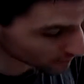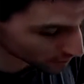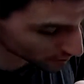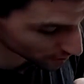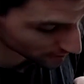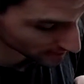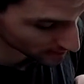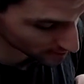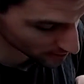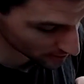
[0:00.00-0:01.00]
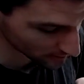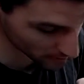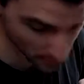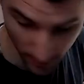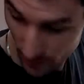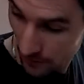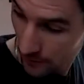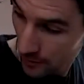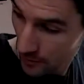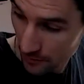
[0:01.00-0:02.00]
control, so I can start it from
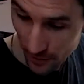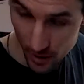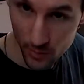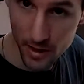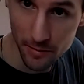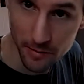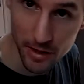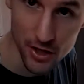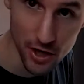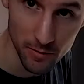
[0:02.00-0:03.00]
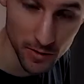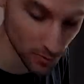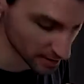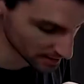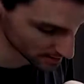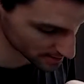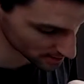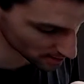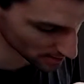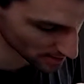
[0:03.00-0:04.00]
afar when I'm in my shop somewhere else.
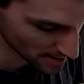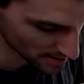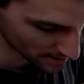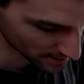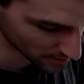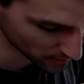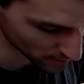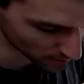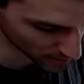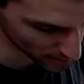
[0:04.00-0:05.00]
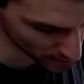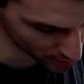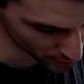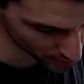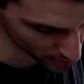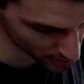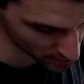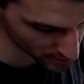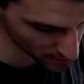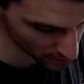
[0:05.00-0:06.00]
So that's probably what I'm going to do. So it's going
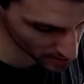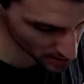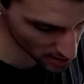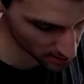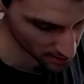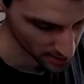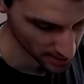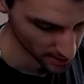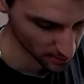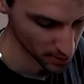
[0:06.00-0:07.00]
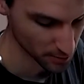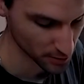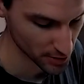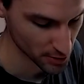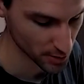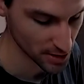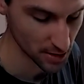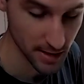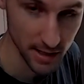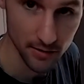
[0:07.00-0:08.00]
to be always on, and I'm going to put a switch
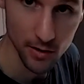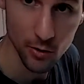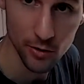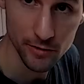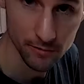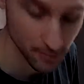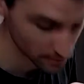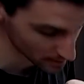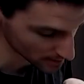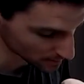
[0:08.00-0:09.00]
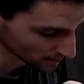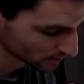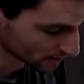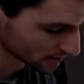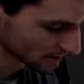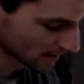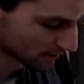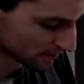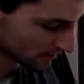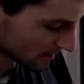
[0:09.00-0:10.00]
at the end of the cord. That's probably what's going to
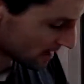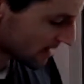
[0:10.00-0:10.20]
happen.